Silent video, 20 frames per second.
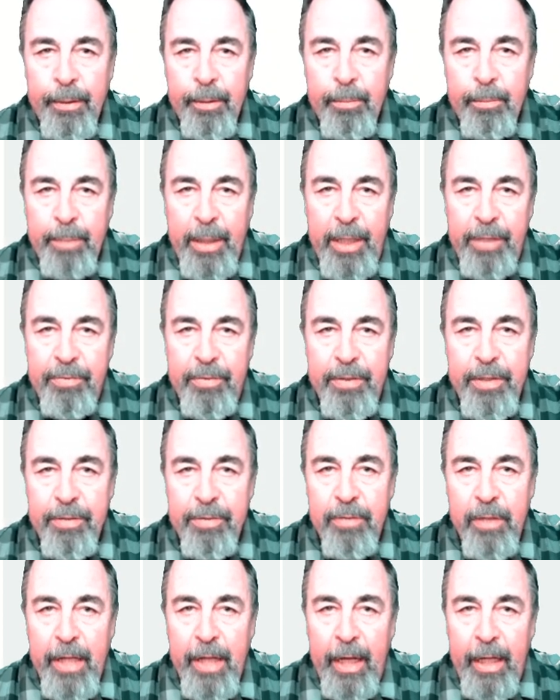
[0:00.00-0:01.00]
Paste this
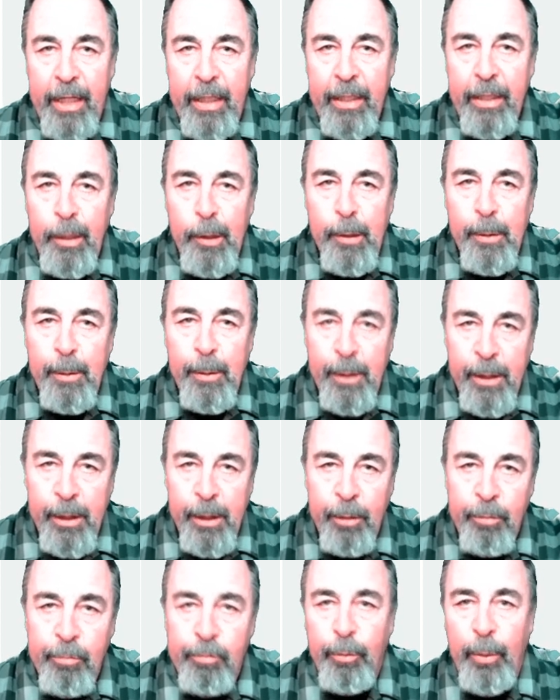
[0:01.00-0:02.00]
line
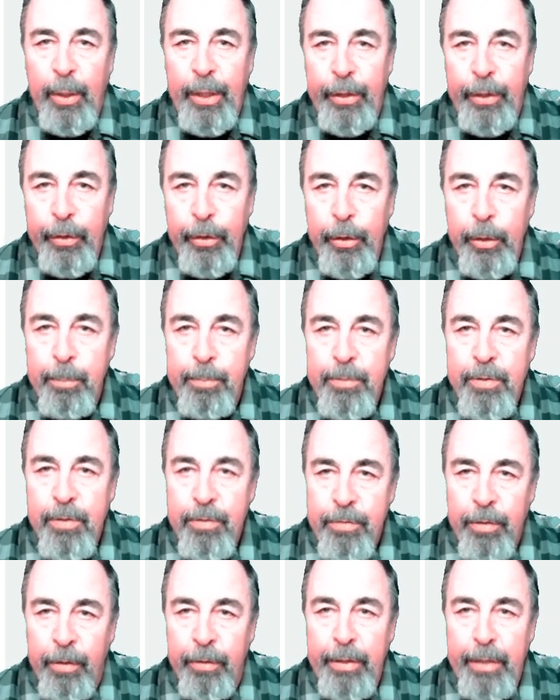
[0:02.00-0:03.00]
in void loop to
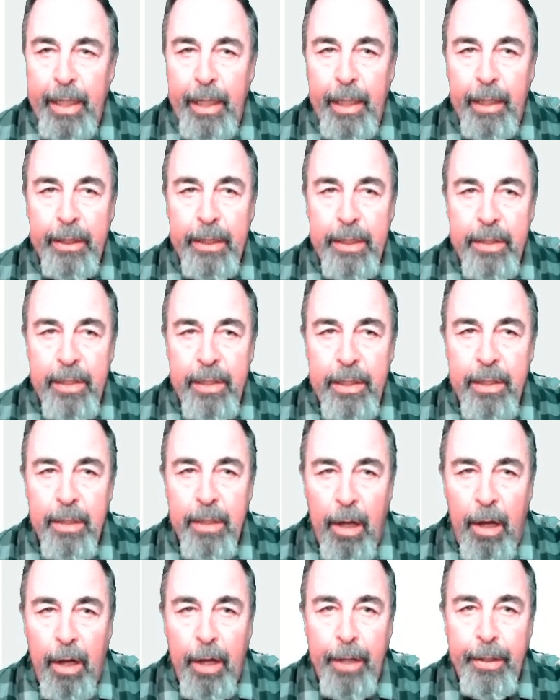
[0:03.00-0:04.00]
turn the LED
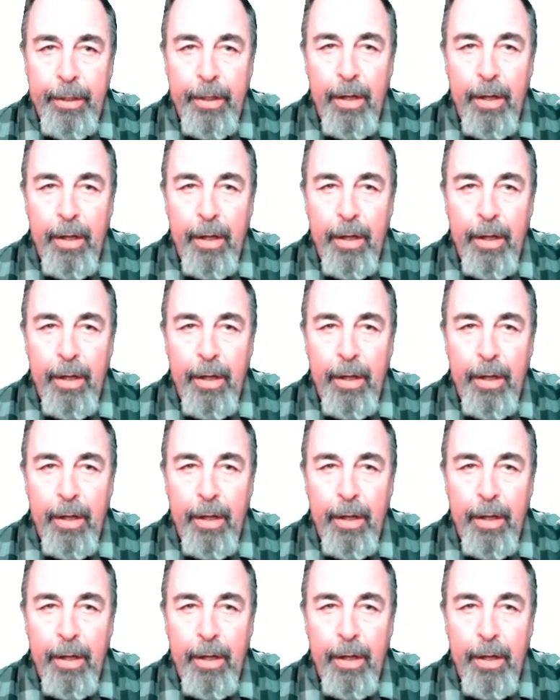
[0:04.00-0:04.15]
on and